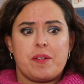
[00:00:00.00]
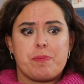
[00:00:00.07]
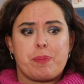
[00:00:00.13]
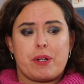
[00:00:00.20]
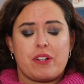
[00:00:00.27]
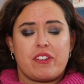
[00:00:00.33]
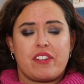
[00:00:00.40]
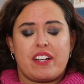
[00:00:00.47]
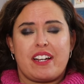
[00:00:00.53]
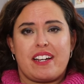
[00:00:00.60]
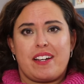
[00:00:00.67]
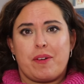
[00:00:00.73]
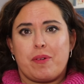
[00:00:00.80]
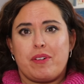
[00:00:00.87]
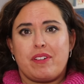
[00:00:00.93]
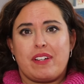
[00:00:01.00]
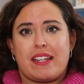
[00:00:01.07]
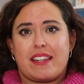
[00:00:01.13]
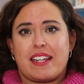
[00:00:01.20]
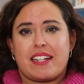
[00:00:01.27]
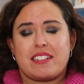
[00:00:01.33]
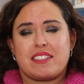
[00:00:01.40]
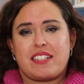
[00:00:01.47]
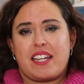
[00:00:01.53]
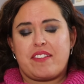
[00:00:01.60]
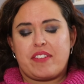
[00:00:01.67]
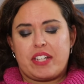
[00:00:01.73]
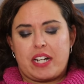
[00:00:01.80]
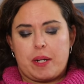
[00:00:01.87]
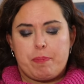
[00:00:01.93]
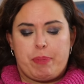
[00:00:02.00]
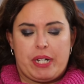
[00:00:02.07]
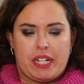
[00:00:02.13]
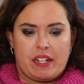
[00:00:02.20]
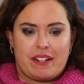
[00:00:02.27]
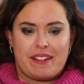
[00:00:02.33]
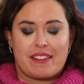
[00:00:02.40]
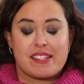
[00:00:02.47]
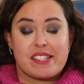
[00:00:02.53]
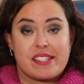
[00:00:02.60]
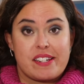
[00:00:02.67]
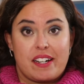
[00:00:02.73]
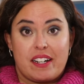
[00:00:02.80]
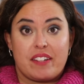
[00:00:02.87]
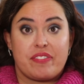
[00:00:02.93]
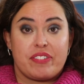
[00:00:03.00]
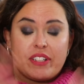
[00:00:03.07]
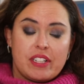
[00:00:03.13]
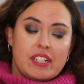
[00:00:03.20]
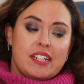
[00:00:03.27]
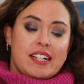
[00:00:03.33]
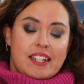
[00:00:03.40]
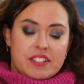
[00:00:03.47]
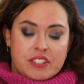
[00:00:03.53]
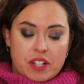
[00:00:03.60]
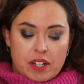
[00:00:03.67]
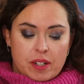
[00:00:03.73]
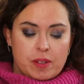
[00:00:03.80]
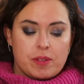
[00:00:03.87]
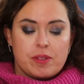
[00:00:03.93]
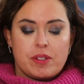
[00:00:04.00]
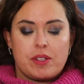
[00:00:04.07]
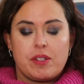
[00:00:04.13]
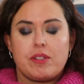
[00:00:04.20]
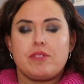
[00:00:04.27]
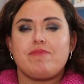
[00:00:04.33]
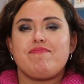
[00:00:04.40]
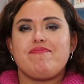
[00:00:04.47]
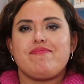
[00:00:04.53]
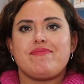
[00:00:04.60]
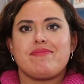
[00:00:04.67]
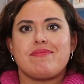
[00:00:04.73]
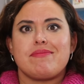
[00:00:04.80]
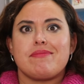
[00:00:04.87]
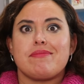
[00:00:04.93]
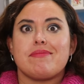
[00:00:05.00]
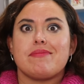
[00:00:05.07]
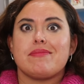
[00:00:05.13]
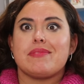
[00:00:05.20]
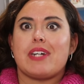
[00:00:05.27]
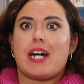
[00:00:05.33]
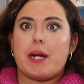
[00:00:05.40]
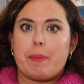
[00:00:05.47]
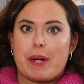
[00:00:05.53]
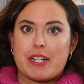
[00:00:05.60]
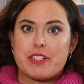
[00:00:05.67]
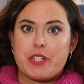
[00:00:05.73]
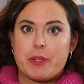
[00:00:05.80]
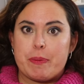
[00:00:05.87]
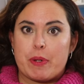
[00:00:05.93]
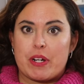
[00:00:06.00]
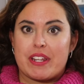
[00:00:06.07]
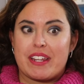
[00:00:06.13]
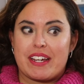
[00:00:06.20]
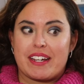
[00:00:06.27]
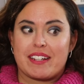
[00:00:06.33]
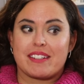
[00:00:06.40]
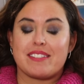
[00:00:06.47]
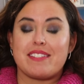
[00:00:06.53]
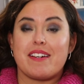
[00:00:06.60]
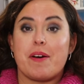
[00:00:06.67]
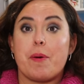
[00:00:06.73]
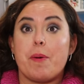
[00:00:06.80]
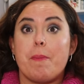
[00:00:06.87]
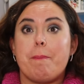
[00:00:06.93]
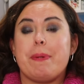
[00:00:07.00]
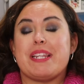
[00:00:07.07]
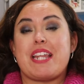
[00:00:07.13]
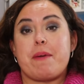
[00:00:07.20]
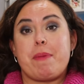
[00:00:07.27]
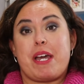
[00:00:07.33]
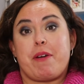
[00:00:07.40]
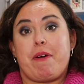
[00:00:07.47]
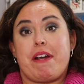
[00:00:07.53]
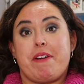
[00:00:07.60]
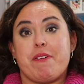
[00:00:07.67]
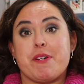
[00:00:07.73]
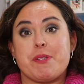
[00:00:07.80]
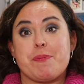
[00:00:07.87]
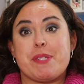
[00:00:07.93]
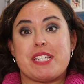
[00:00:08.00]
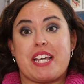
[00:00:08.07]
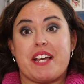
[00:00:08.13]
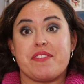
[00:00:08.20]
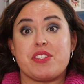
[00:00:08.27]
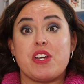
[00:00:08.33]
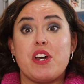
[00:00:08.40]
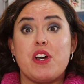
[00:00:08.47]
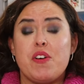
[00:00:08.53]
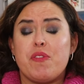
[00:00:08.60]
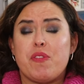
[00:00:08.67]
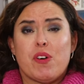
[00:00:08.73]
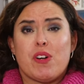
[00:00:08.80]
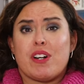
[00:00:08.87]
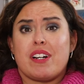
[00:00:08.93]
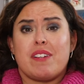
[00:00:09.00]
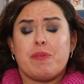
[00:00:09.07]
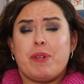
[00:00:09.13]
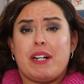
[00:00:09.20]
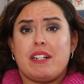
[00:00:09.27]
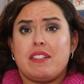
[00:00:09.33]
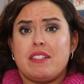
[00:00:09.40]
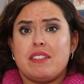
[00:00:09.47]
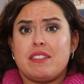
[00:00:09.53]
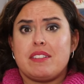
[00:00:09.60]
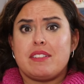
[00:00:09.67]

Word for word: Birthday, Thanksgiving, I bought all the stuff. So I bought two more things, but they make great Christmas gifts for, well,